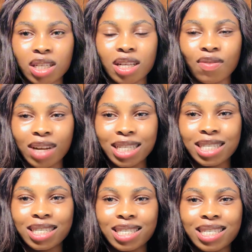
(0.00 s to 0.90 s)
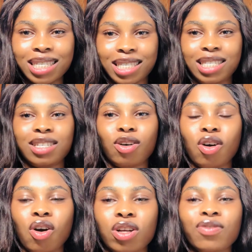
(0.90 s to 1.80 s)
they've let it sit,
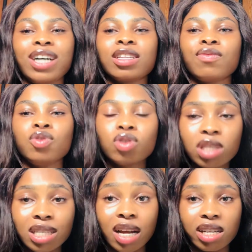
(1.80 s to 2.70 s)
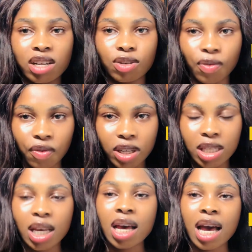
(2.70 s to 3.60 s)
in fact, they've used it directly on the face,
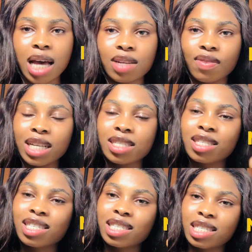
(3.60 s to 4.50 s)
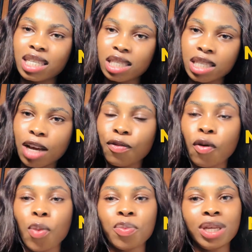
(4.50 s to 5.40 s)
and they've let it sit there
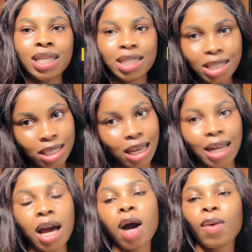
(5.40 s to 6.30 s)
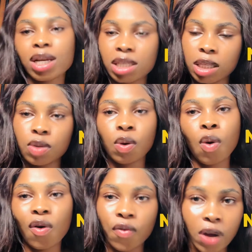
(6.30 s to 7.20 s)
for minutes and hours, it will
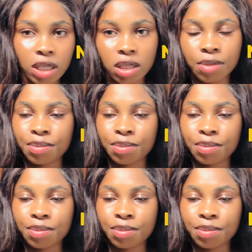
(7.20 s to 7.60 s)
work fast.